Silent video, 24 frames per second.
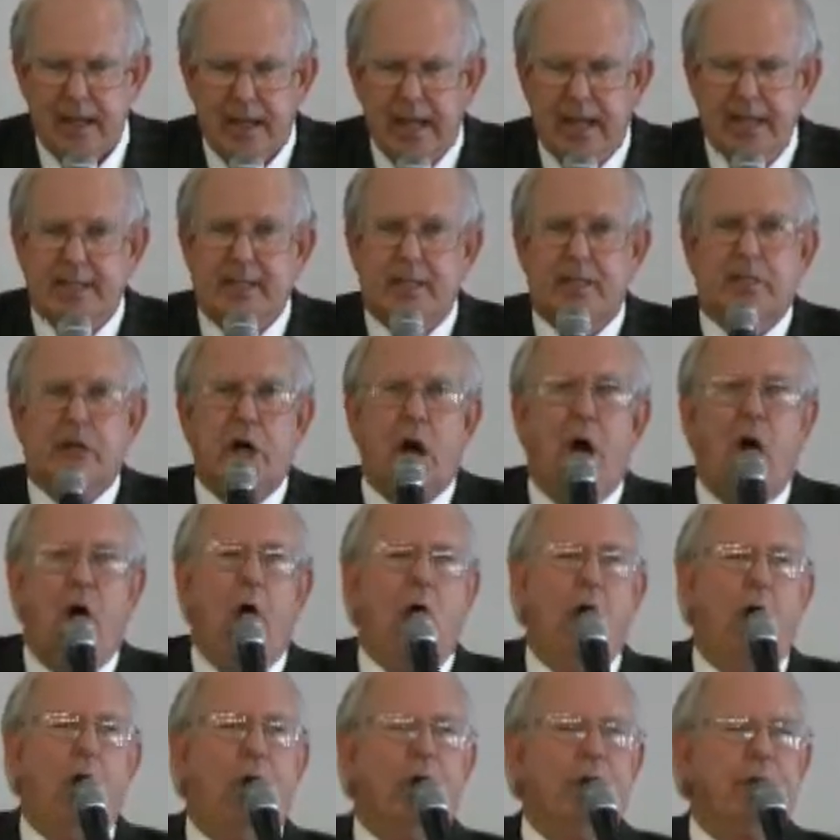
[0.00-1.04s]
He's a
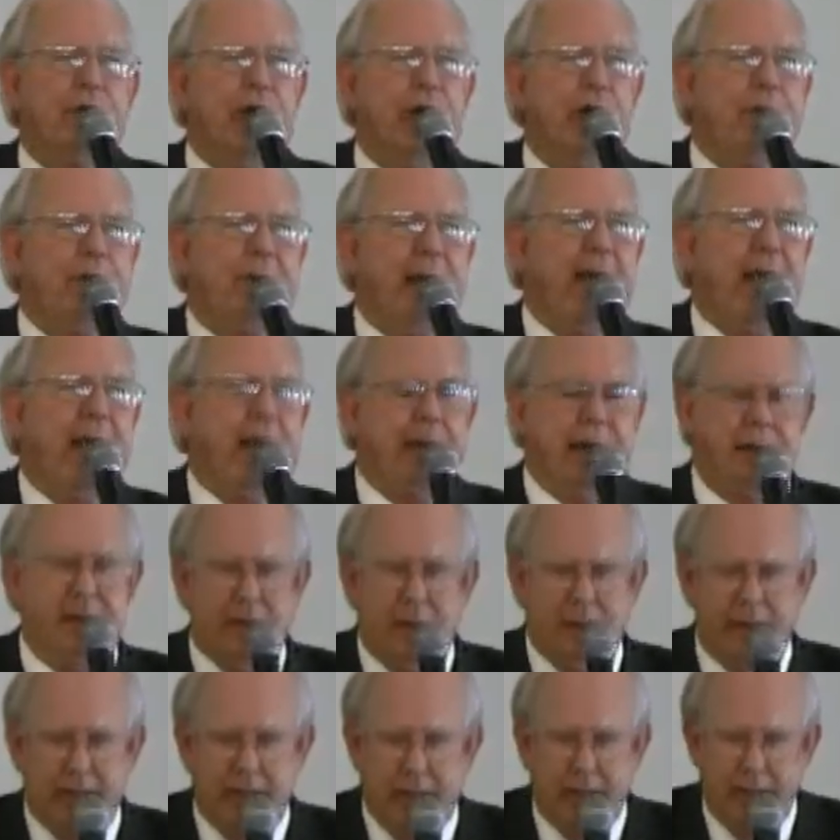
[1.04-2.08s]
tall young man,
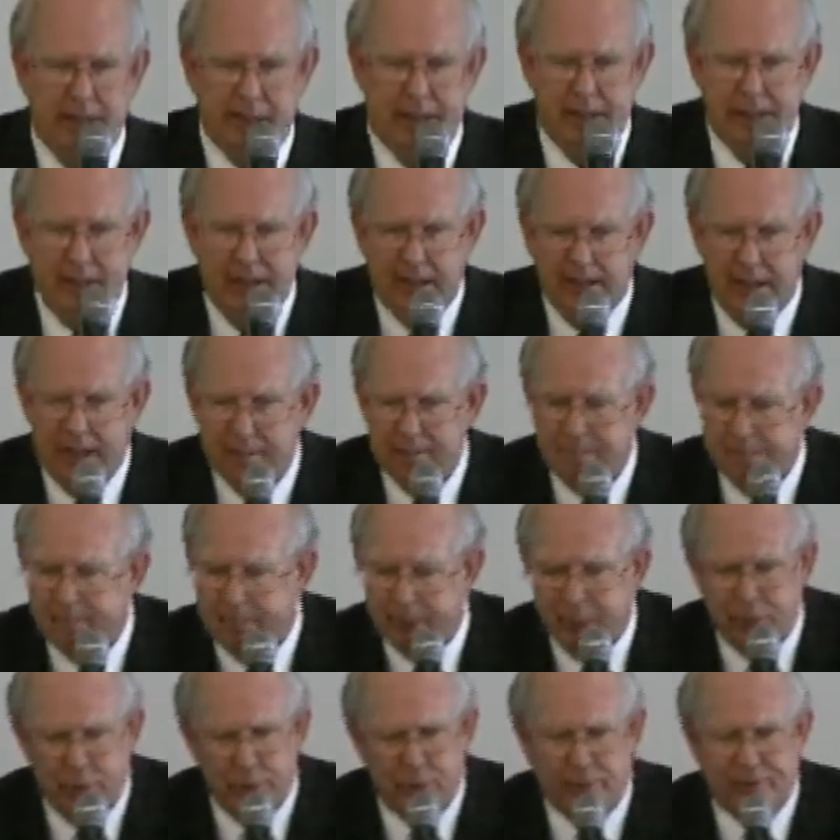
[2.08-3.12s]

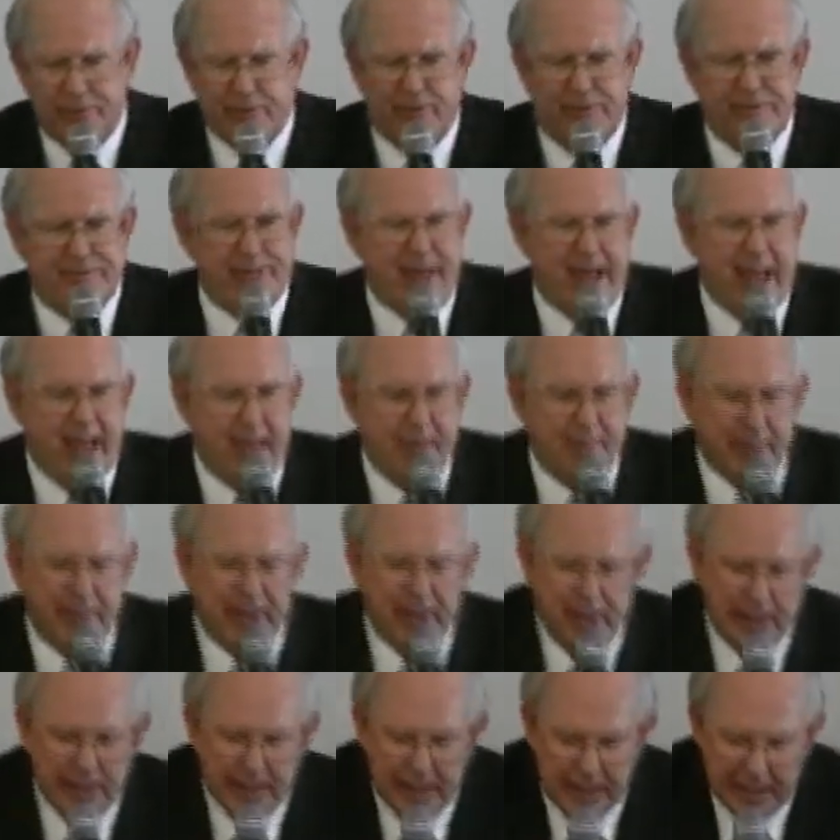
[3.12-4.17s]
beautiful
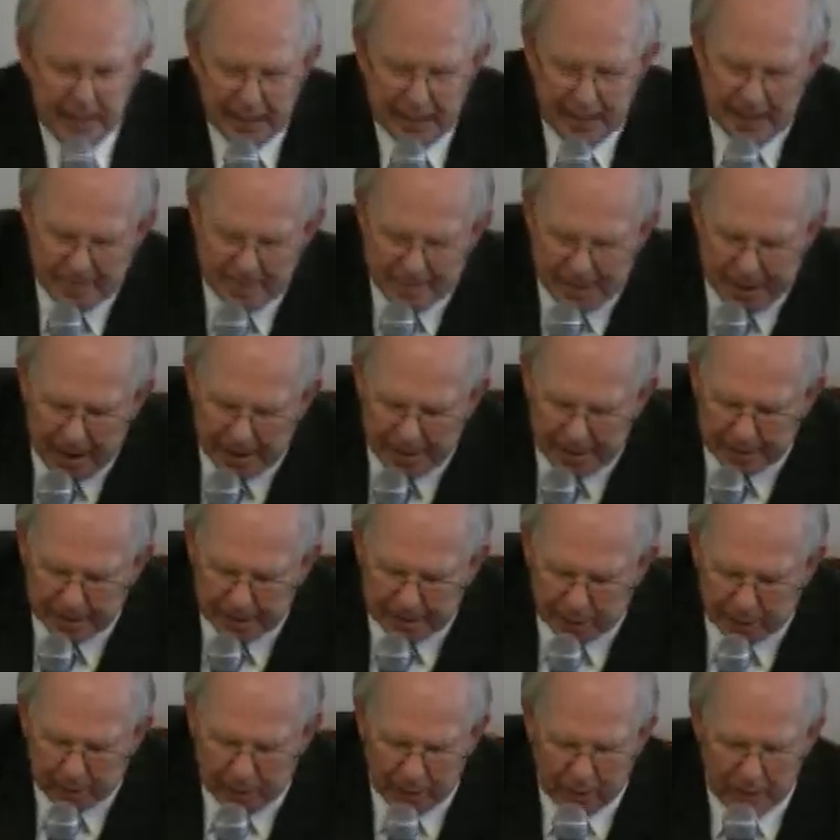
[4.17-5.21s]
family. He married a
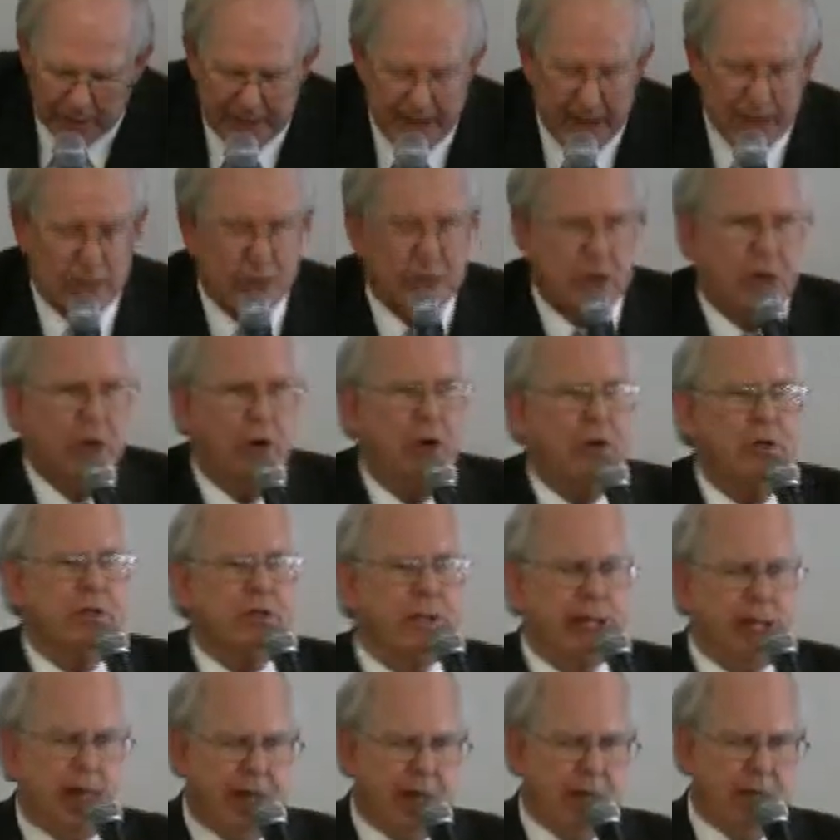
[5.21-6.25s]
girl in our church.
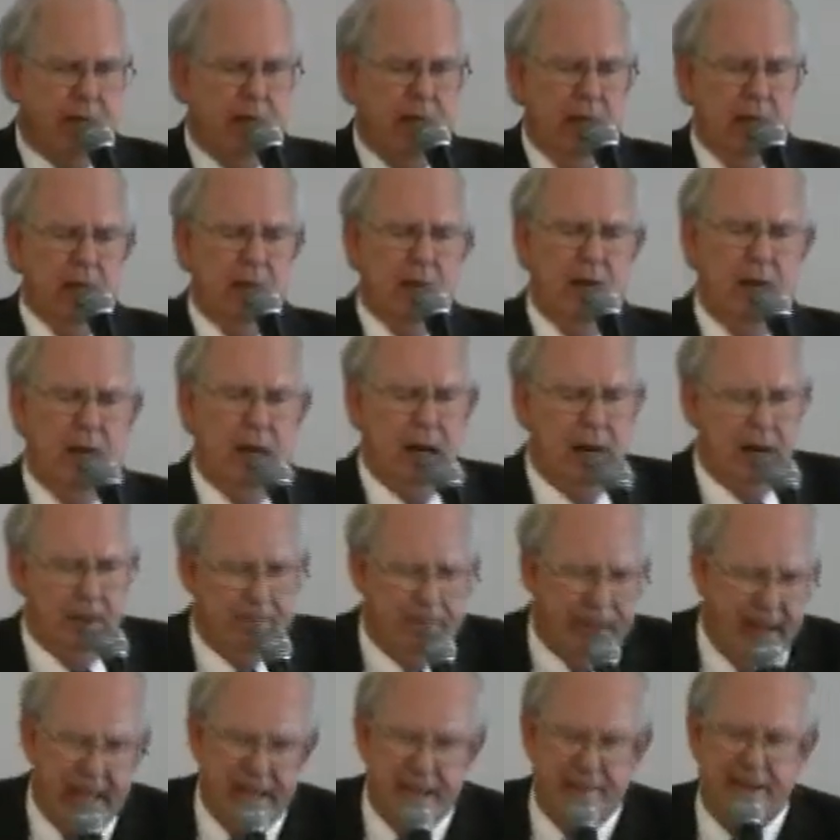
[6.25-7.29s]
They got a, a
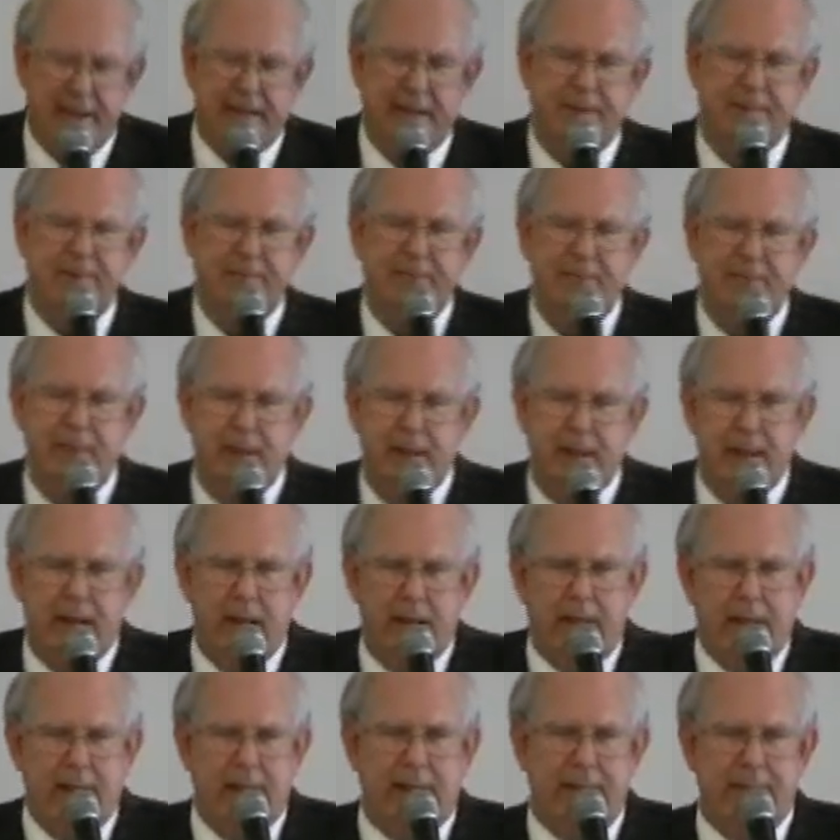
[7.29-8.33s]
baby,
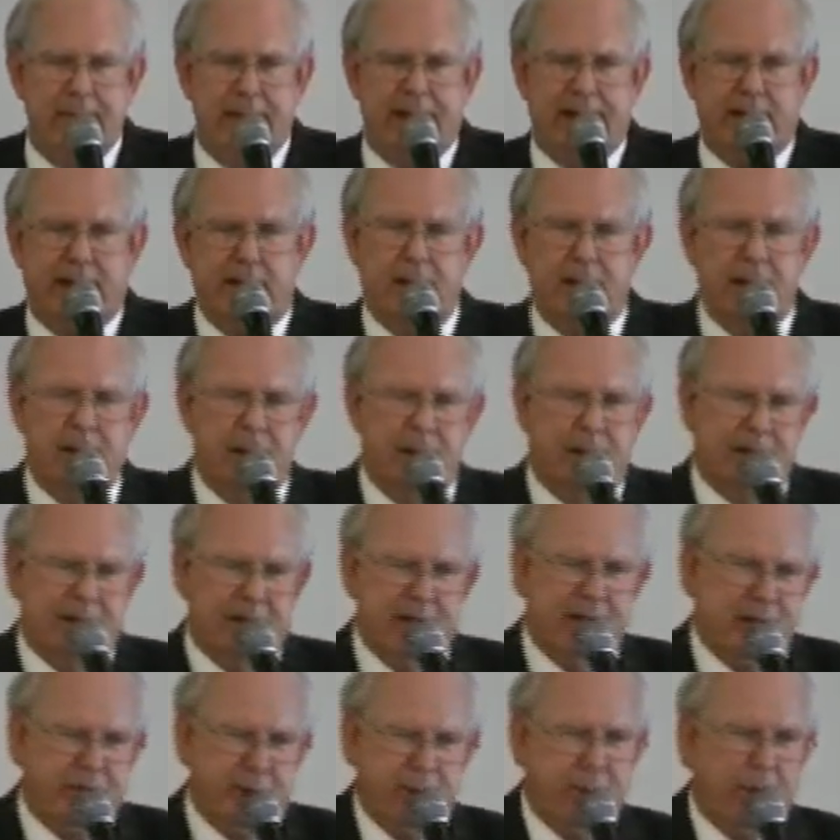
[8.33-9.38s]
and he met the
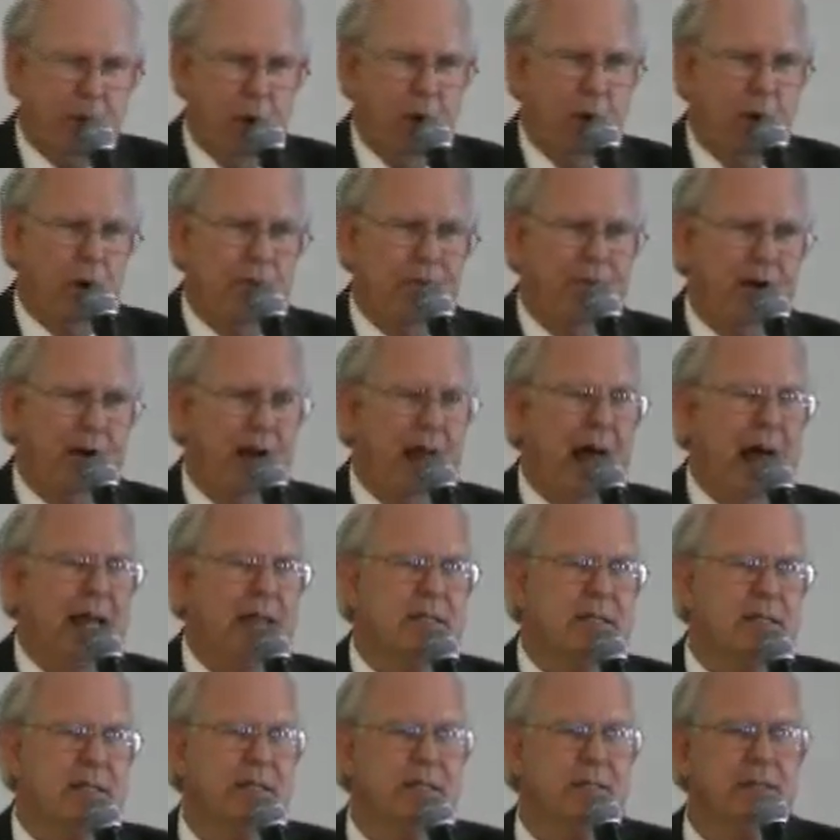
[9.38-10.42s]
district board for
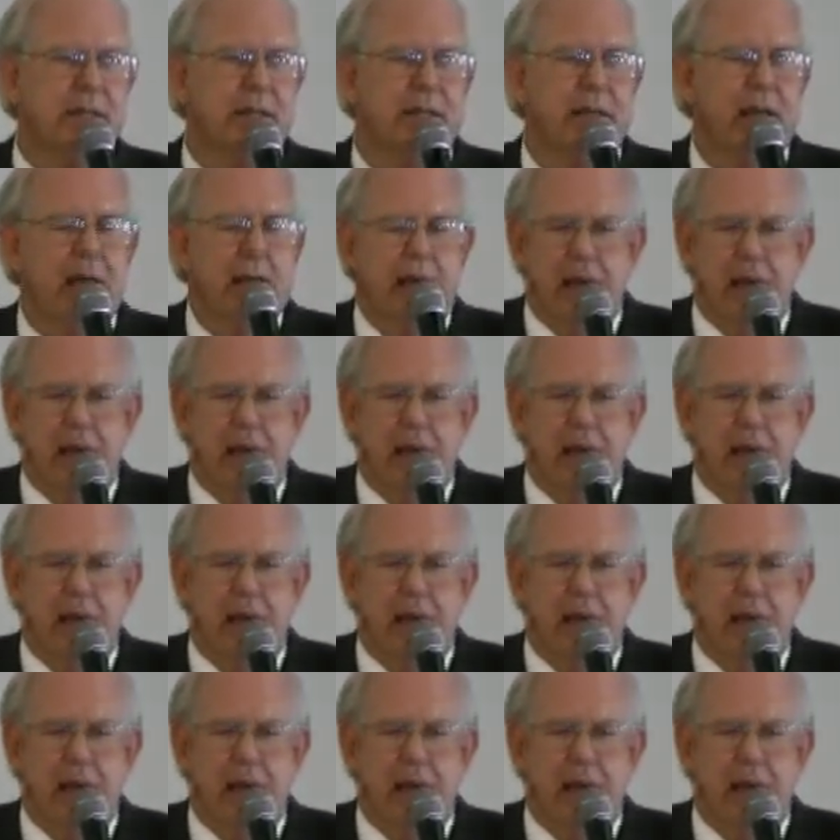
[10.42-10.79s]
license.